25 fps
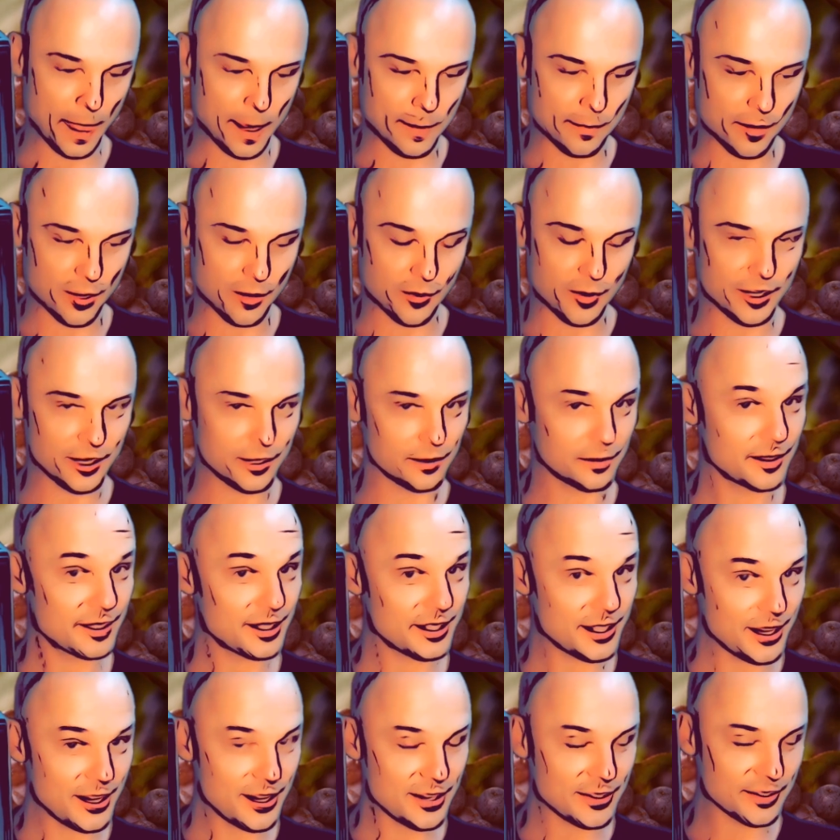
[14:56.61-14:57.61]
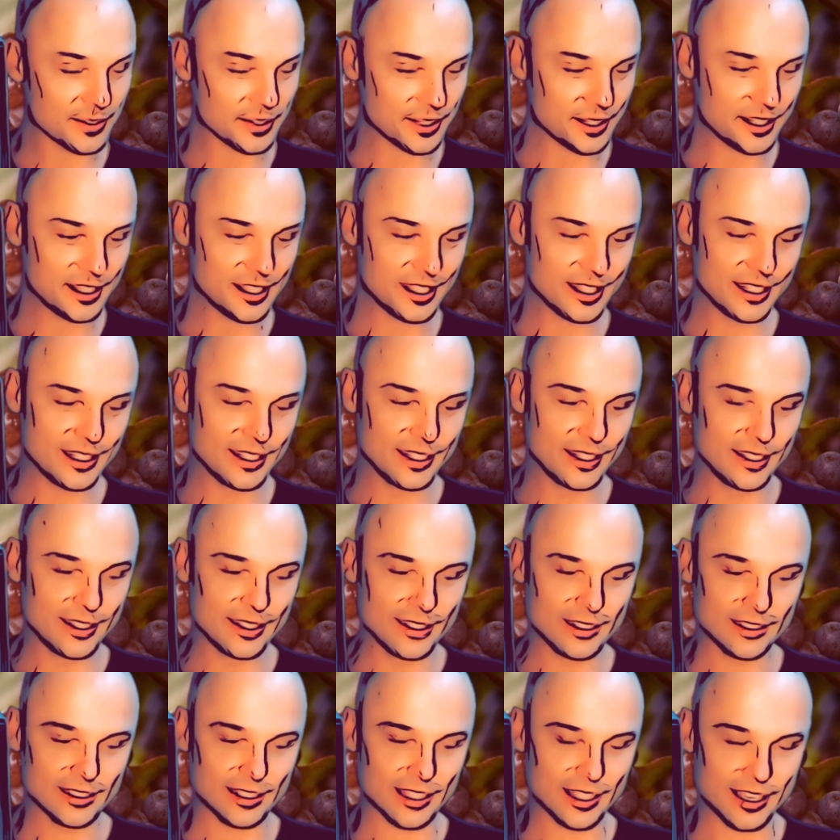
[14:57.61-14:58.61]
But when you're really hungry,
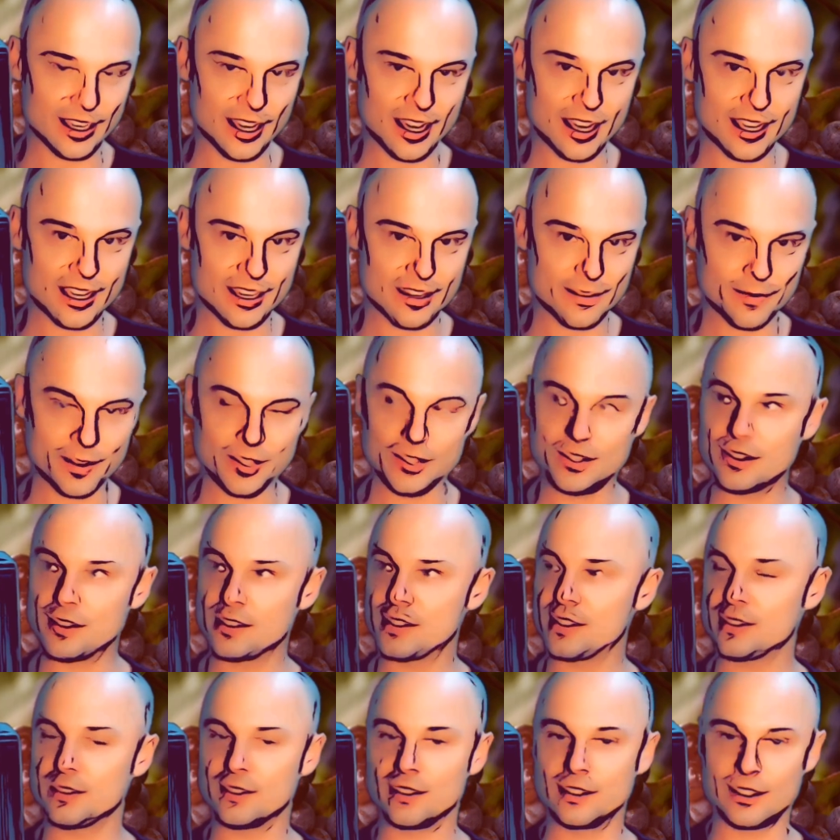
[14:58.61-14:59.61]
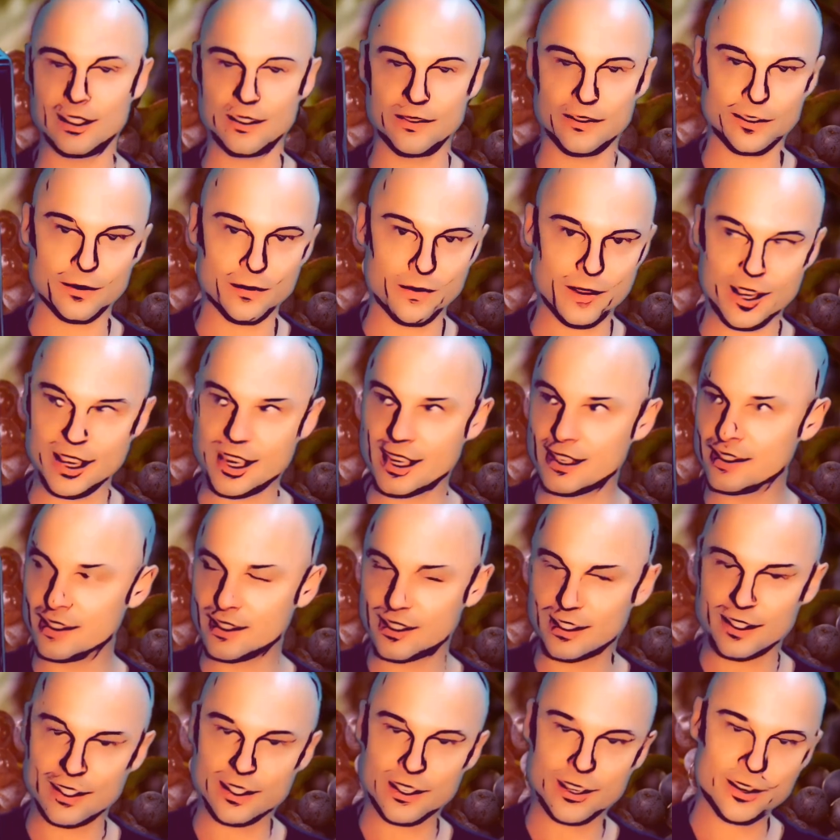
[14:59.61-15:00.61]
like I am. I just lifted weights,
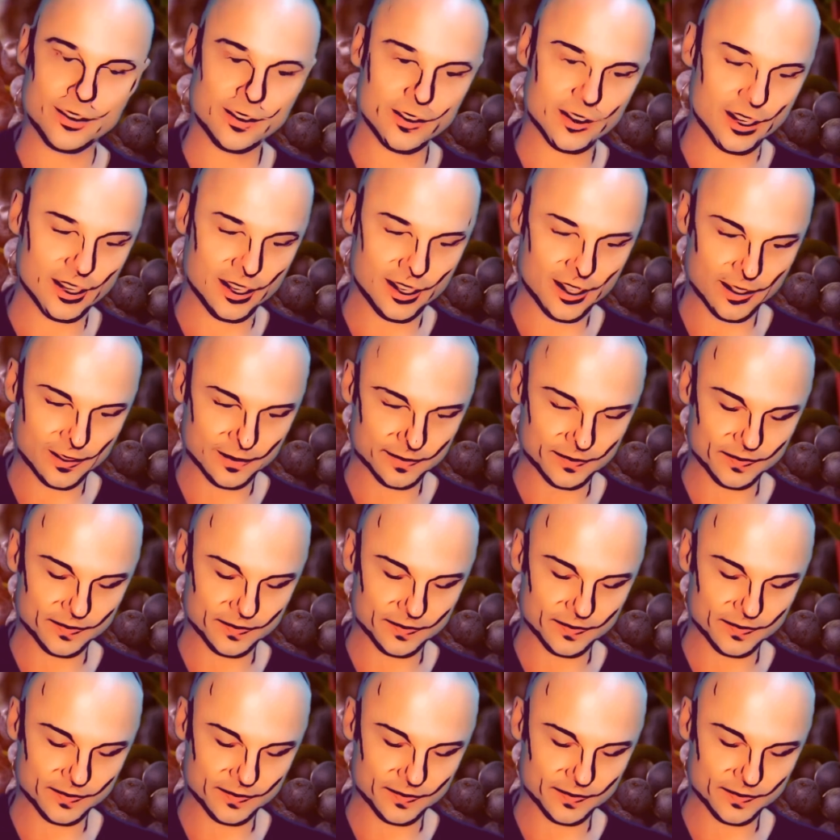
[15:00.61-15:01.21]
did yoga,